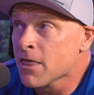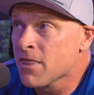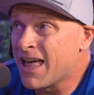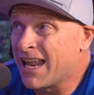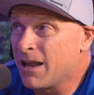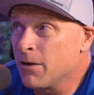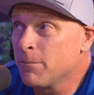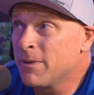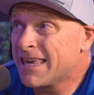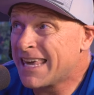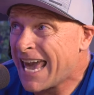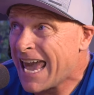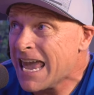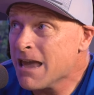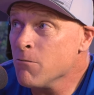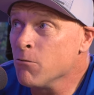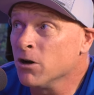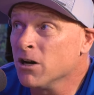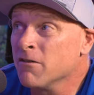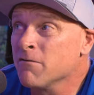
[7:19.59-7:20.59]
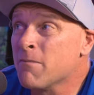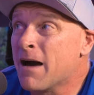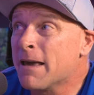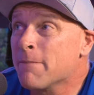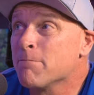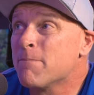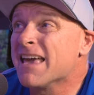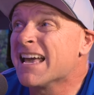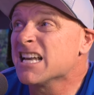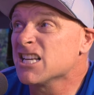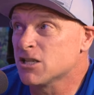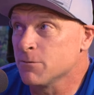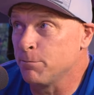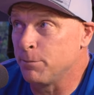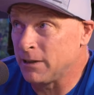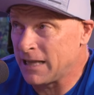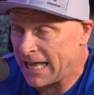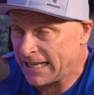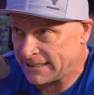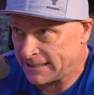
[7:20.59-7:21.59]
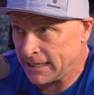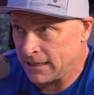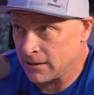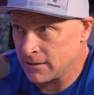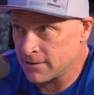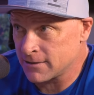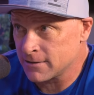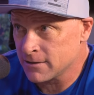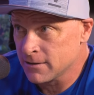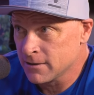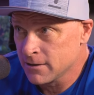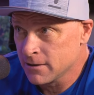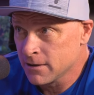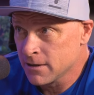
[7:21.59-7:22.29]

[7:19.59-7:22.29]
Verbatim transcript: That it became one of my biggest blessings.